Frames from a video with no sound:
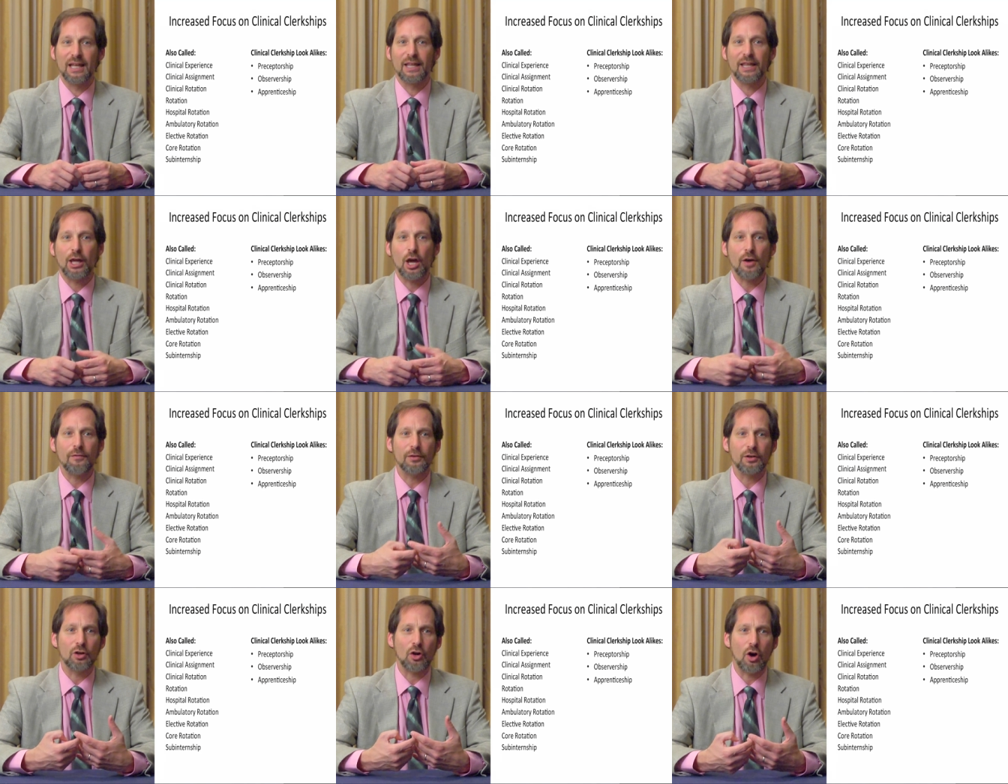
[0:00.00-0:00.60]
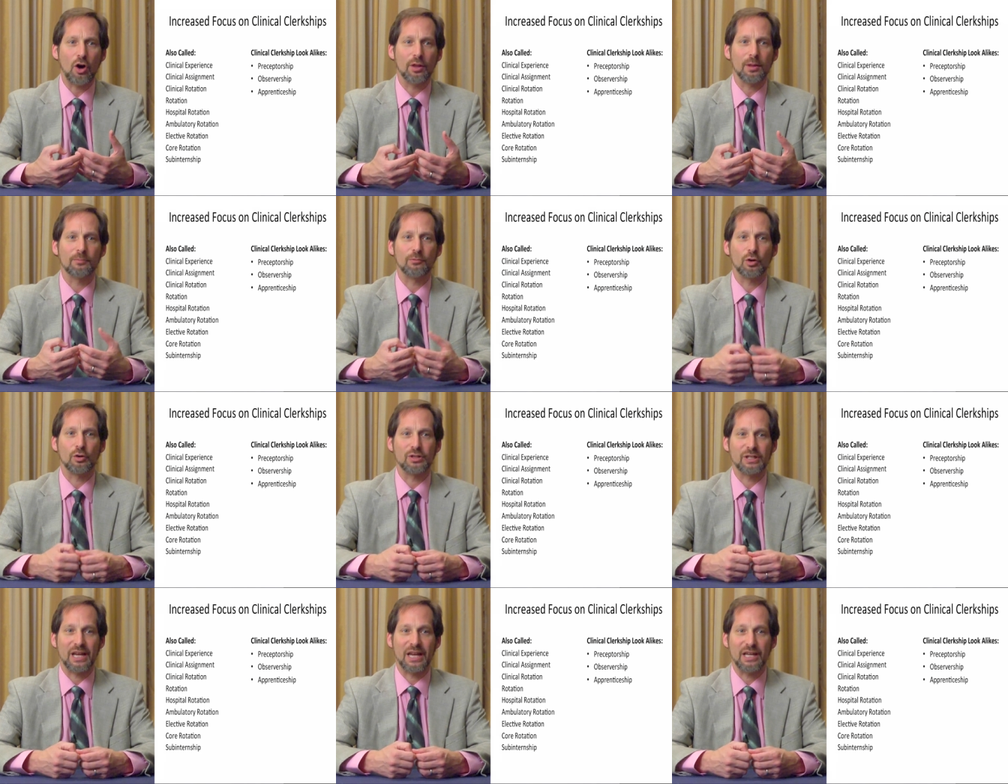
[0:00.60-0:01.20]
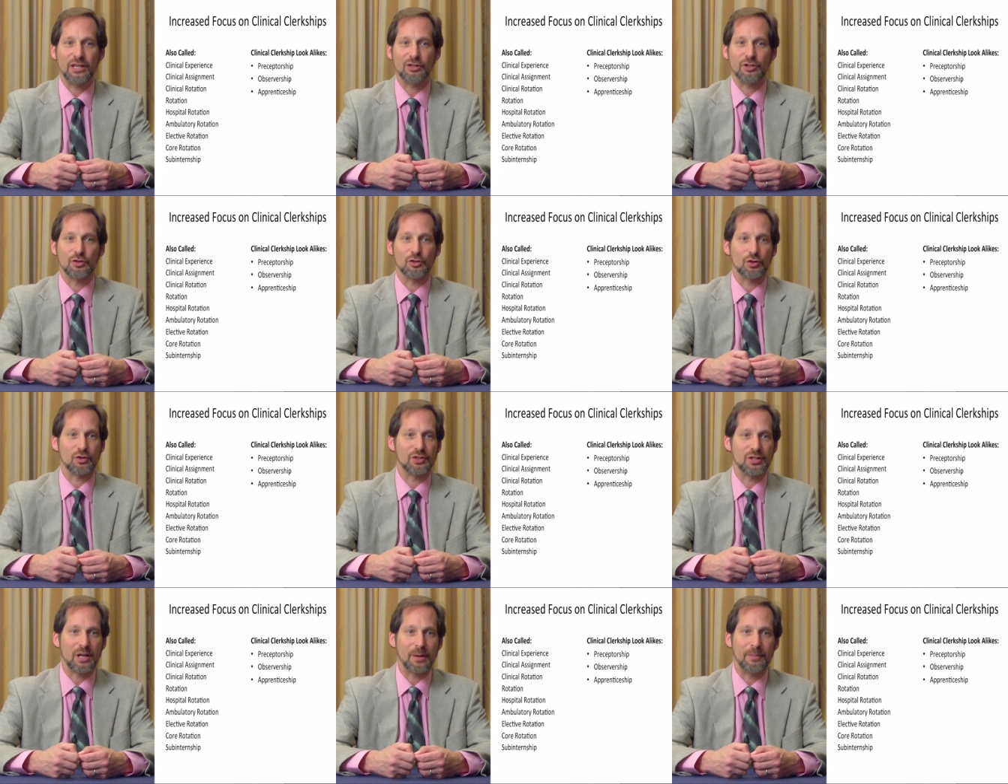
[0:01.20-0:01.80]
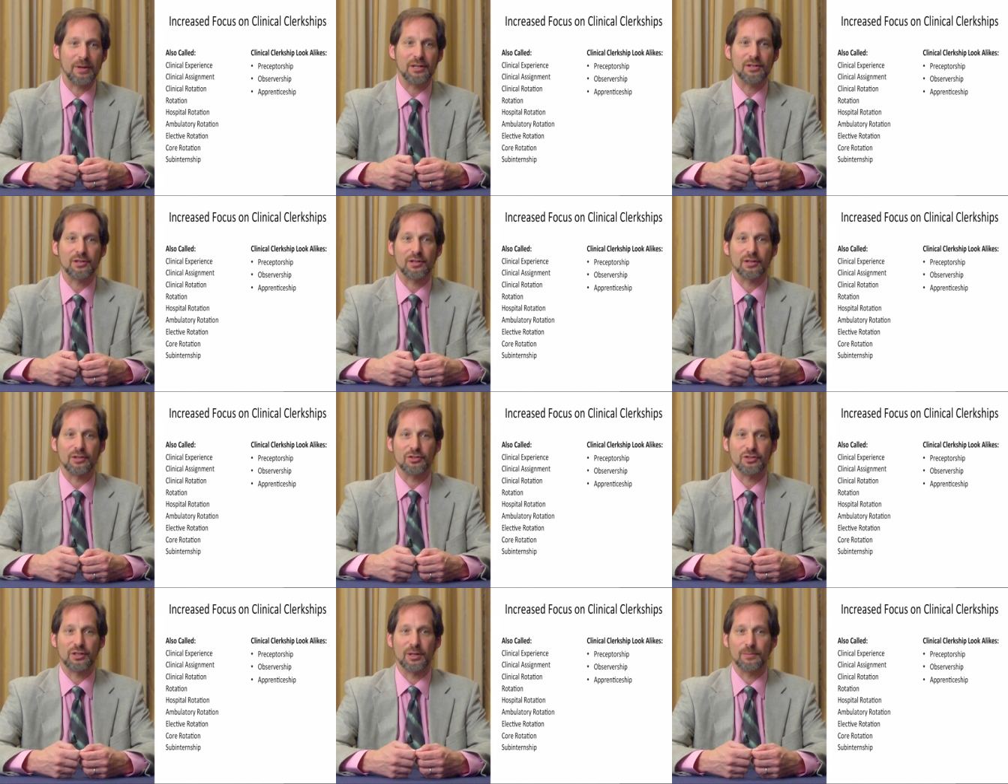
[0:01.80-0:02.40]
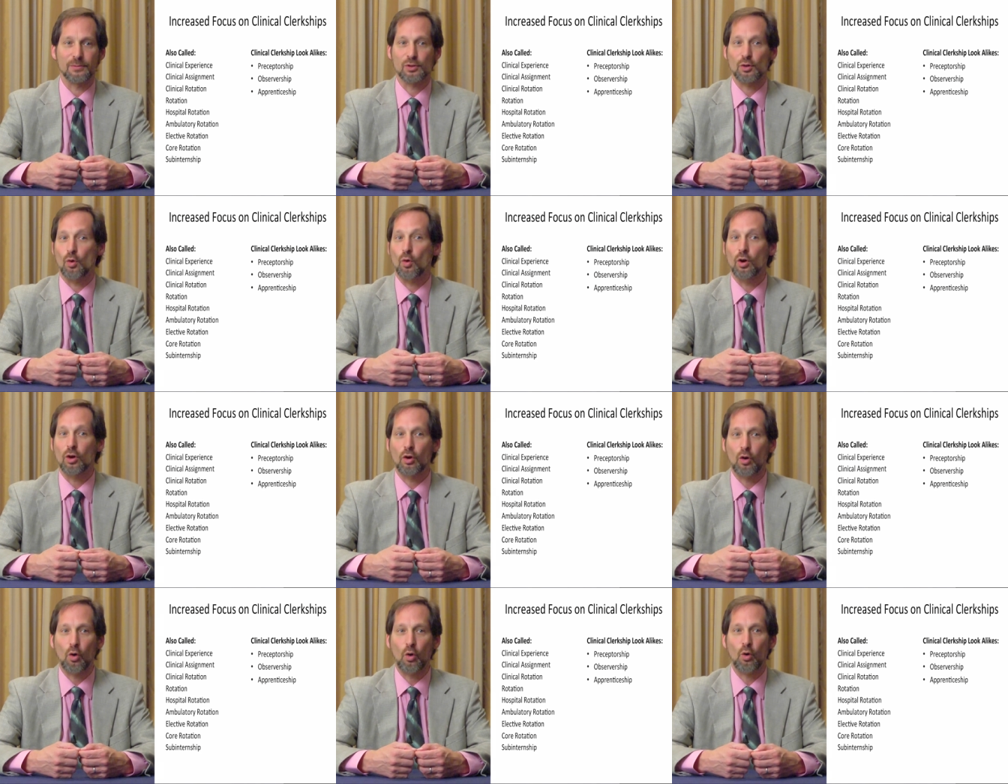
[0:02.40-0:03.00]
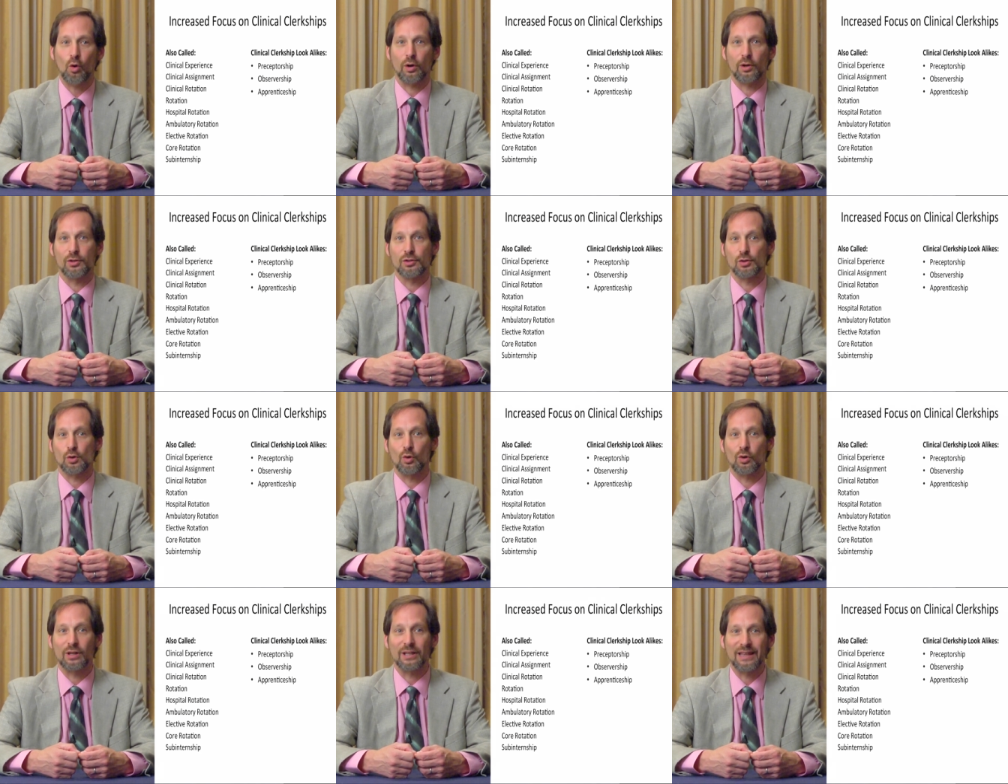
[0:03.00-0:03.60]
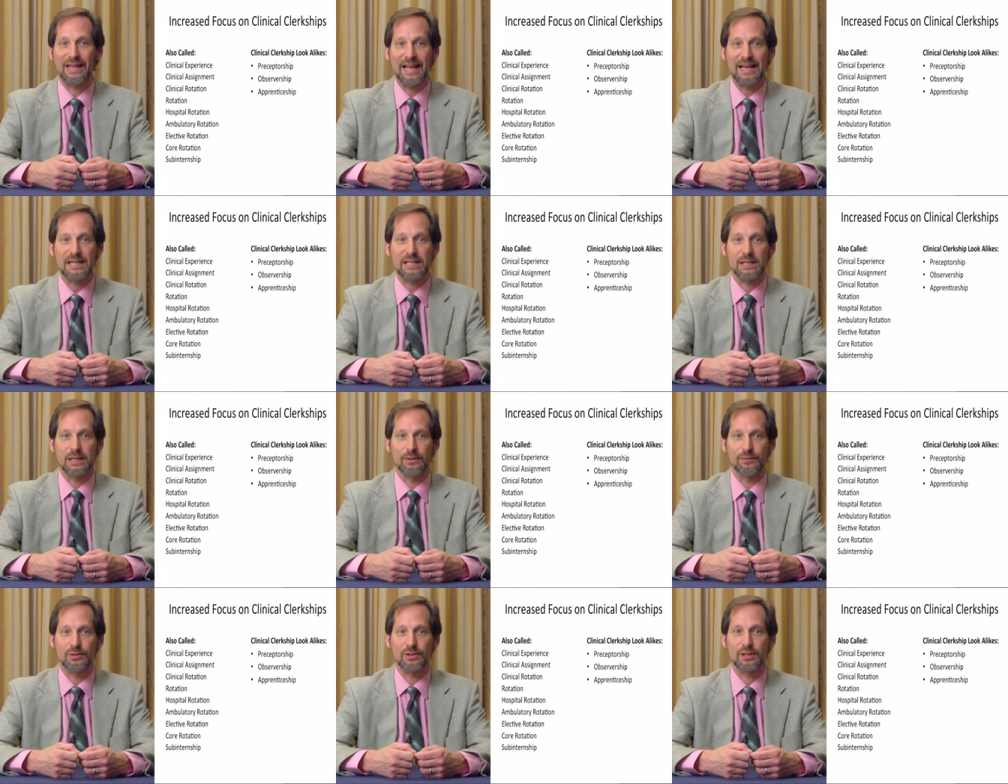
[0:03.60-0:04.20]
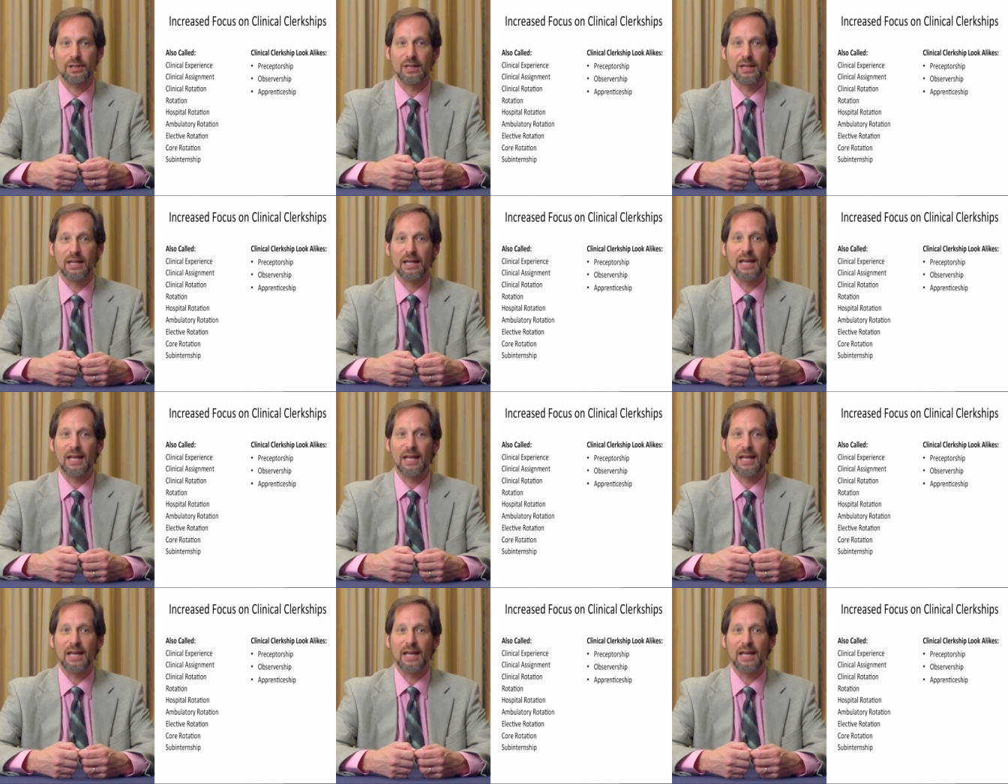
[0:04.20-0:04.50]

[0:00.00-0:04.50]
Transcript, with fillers: They often call them rotations or sub internships or cores or electives.